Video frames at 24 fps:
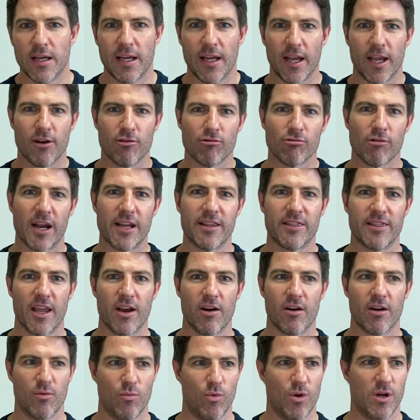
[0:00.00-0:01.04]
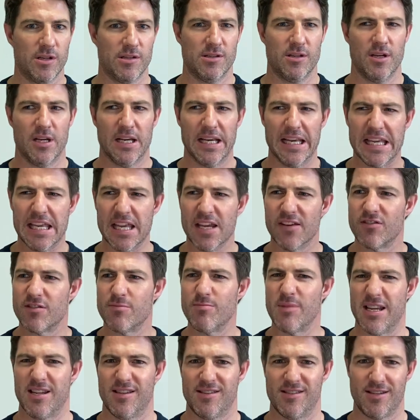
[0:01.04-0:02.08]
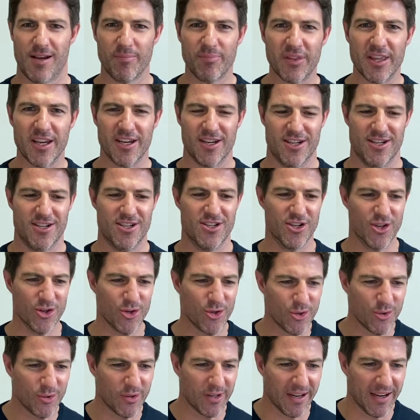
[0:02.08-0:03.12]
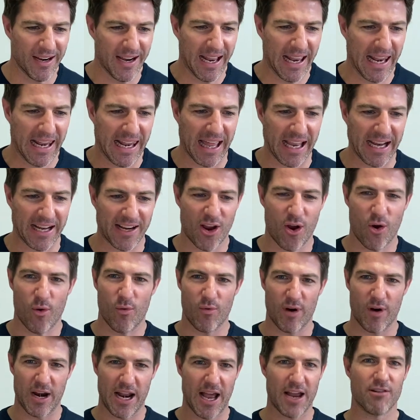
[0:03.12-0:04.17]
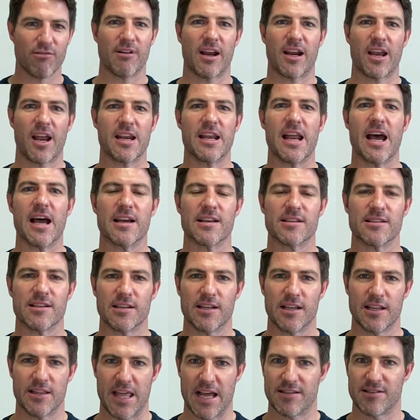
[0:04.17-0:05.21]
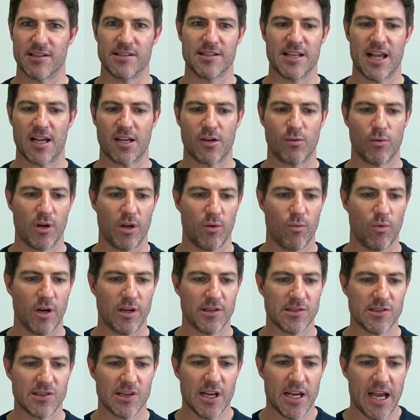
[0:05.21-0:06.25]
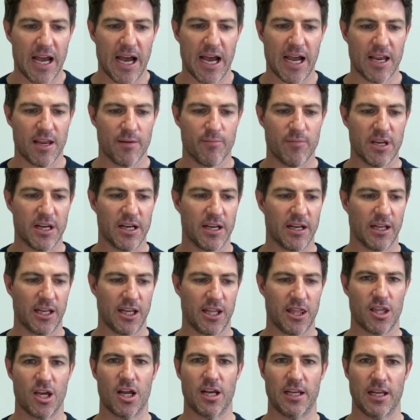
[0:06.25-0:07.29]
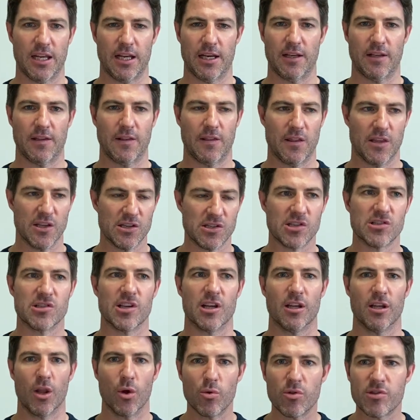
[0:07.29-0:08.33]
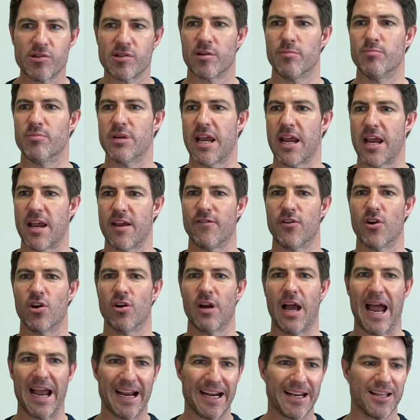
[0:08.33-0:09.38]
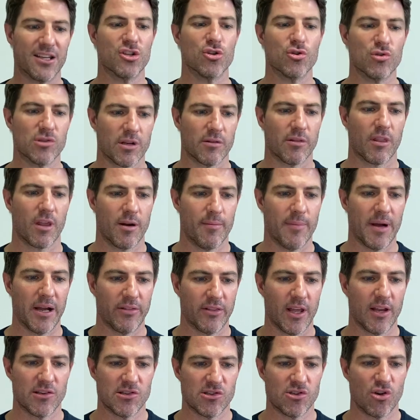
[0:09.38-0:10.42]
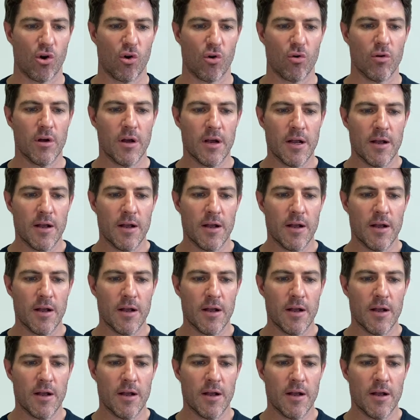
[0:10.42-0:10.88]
And right there it was, gives me something to do. Like when I recognized that's exactly what it was, I immediately thought like, this is a loathsome behavior. I got to do something about that. So,